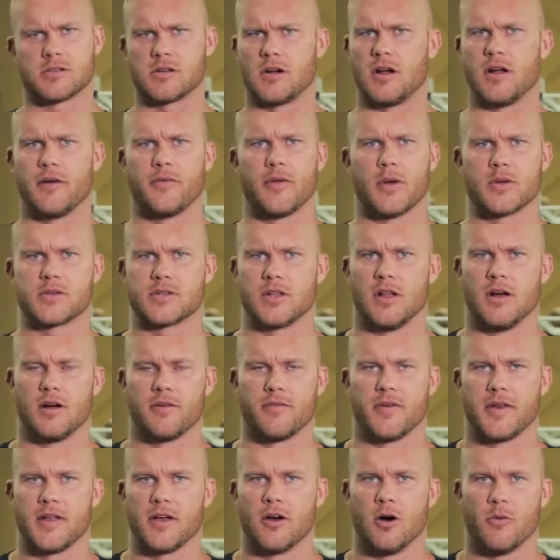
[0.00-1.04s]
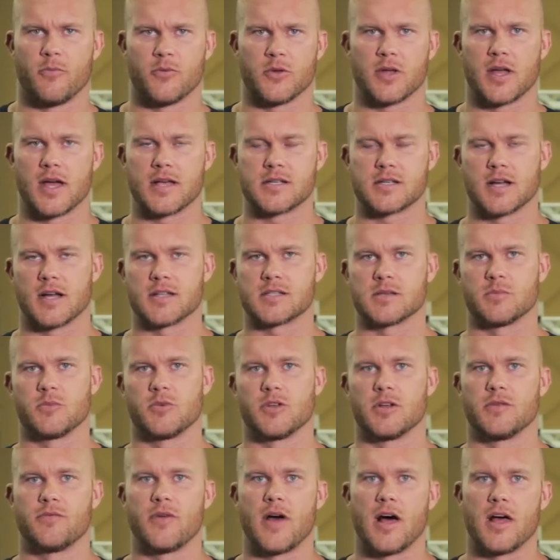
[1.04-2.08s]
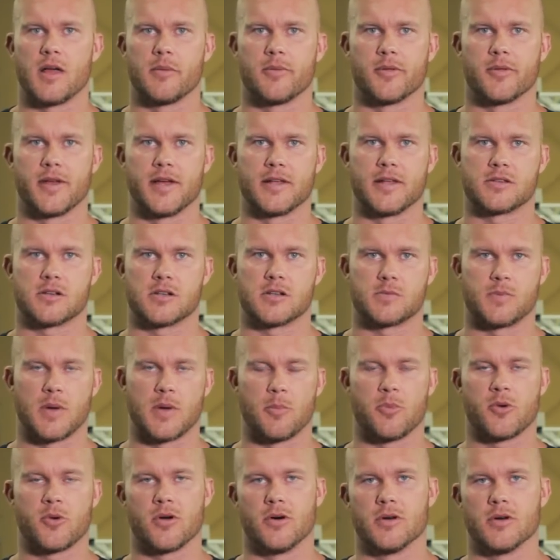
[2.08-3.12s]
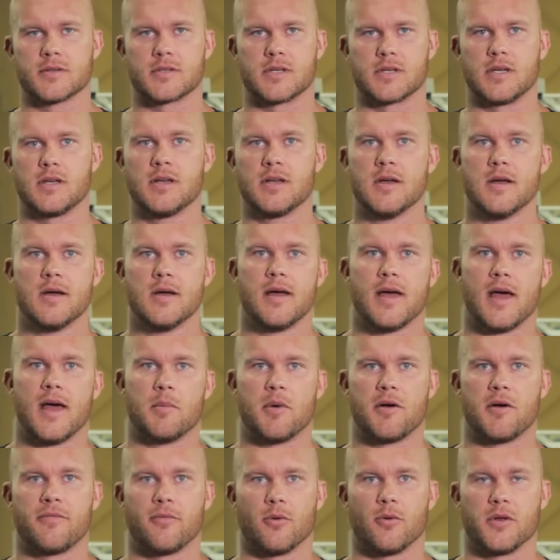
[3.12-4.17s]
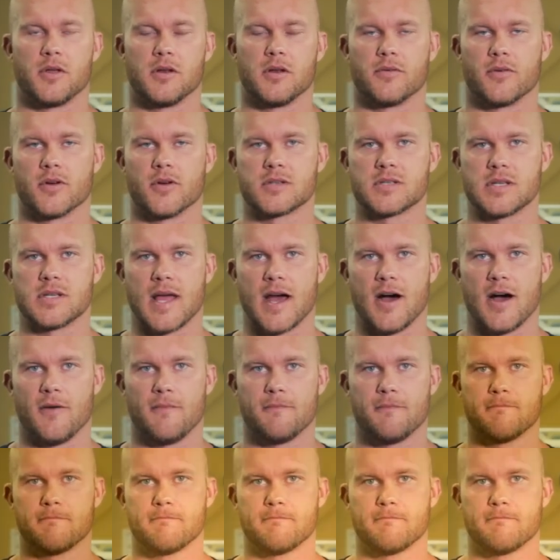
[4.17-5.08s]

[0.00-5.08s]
Sorry if that was a long video. Hopefully you guys got some good, valuable answers. Ben Pakulski, Mi40 University, out.